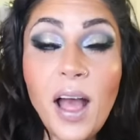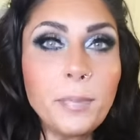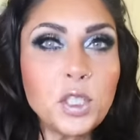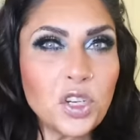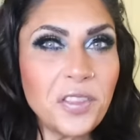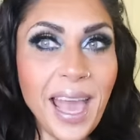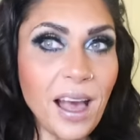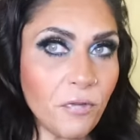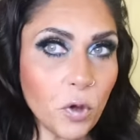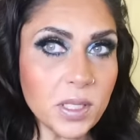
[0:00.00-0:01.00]
I'm sure they
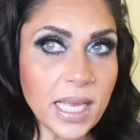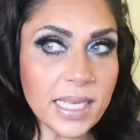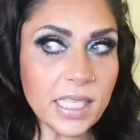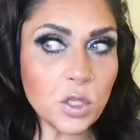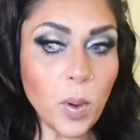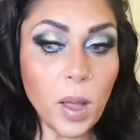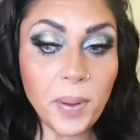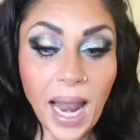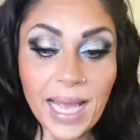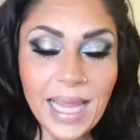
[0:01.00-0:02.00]
have full size as well,
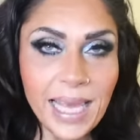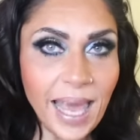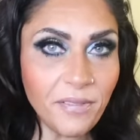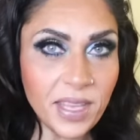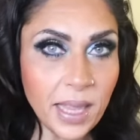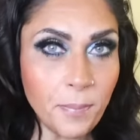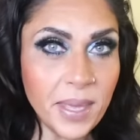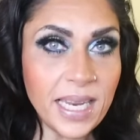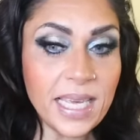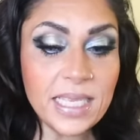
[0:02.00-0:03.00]
but I like having the
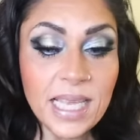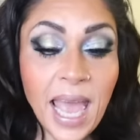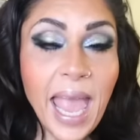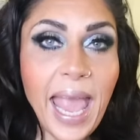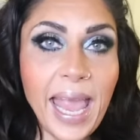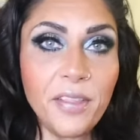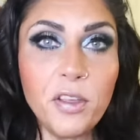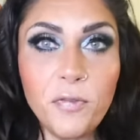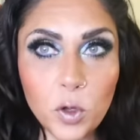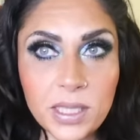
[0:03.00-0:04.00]
minis and
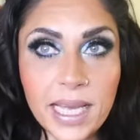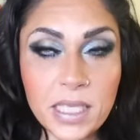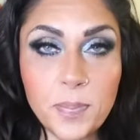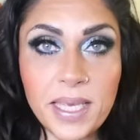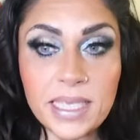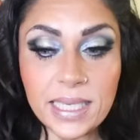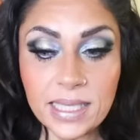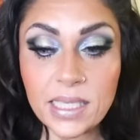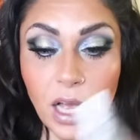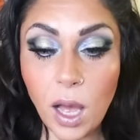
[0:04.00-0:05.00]
the full size meat
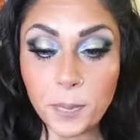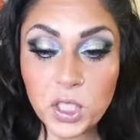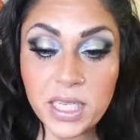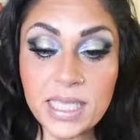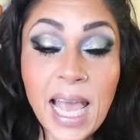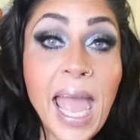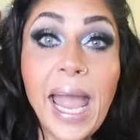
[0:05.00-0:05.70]
sticks as options.